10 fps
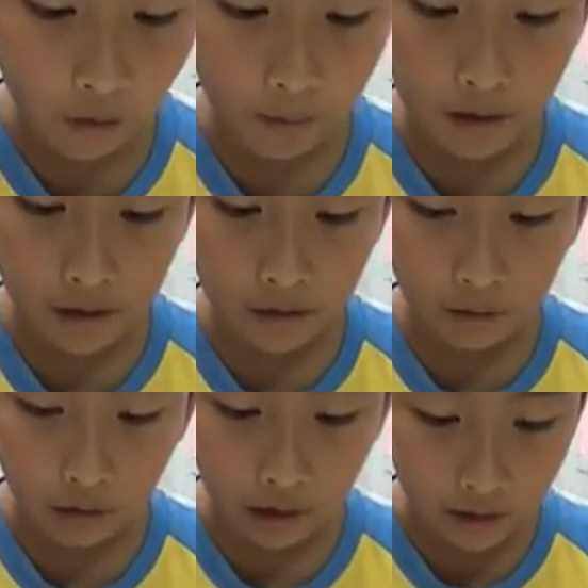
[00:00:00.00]
For a person
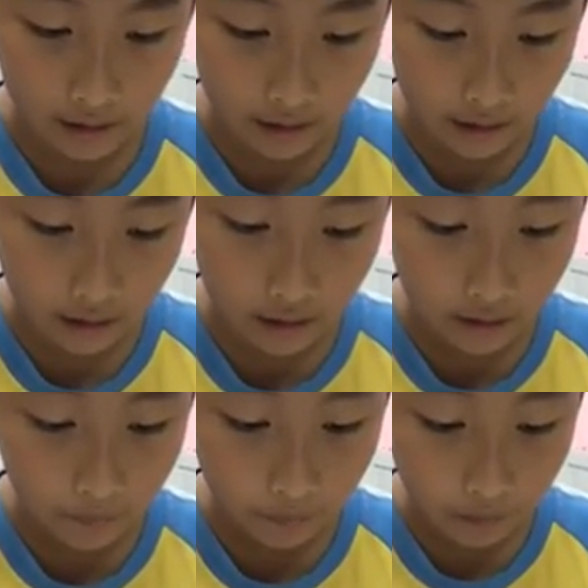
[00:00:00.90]
who needs a seat.
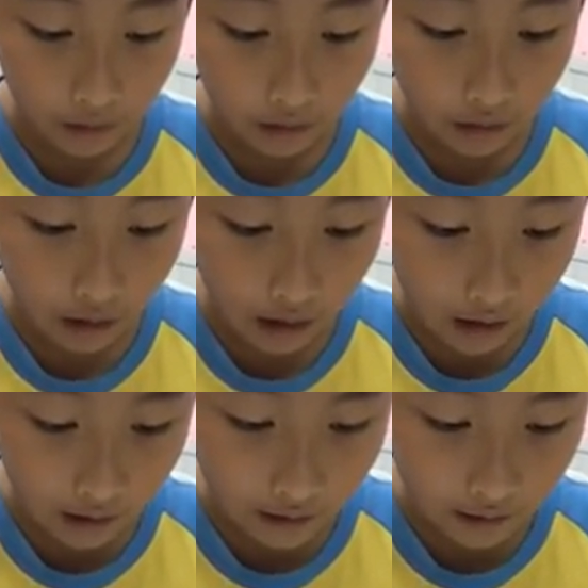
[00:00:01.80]

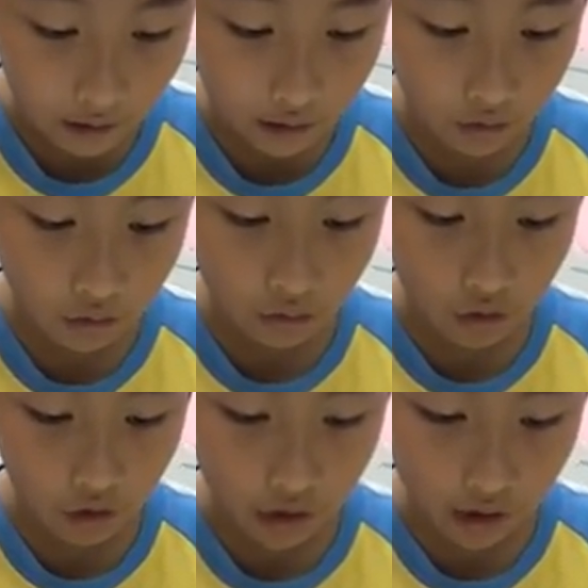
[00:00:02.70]
I think you
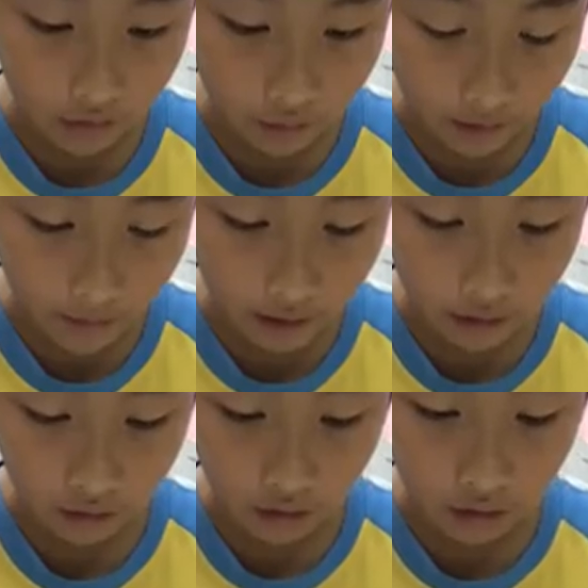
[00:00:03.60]
should remain
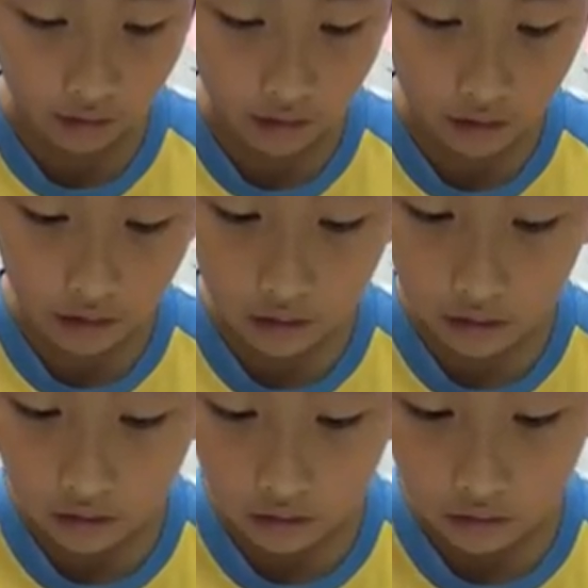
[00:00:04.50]
alert.
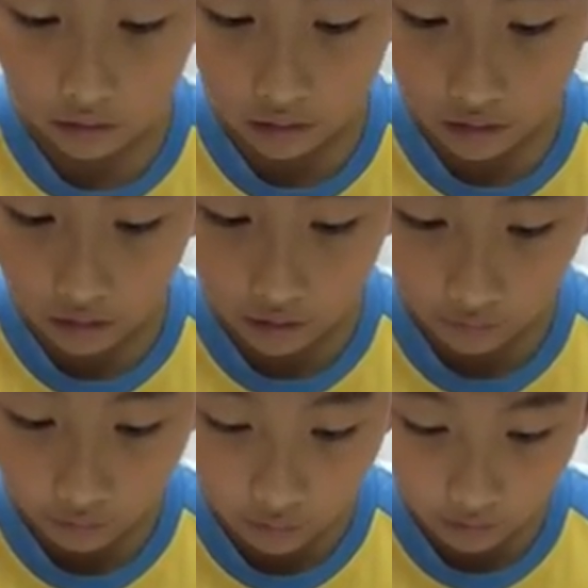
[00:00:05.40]

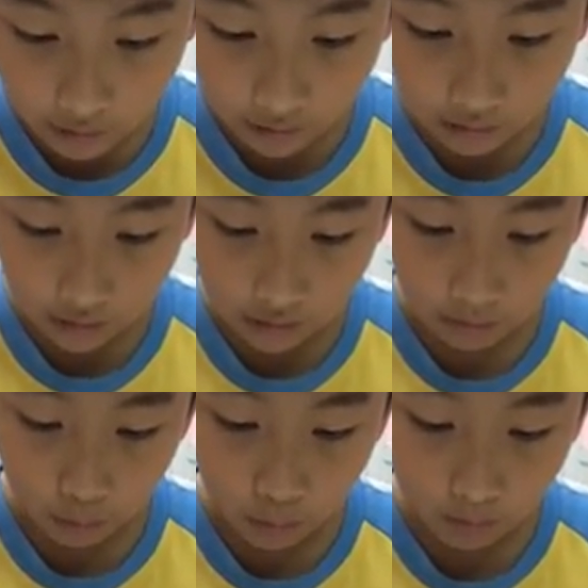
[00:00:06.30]
If you in a
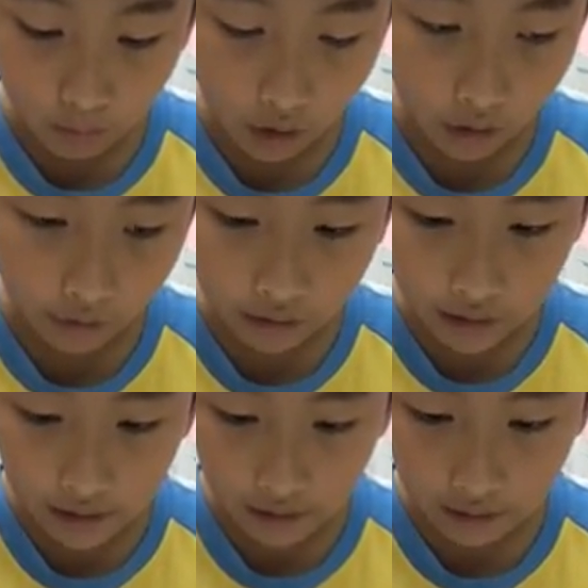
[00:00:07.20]

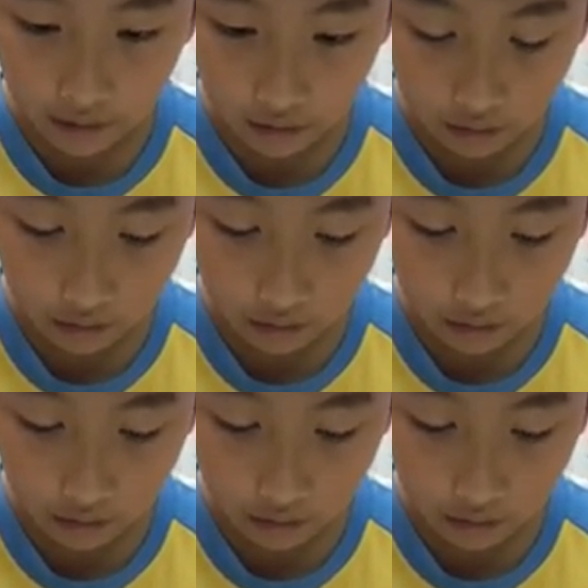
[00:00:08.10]
priority seat.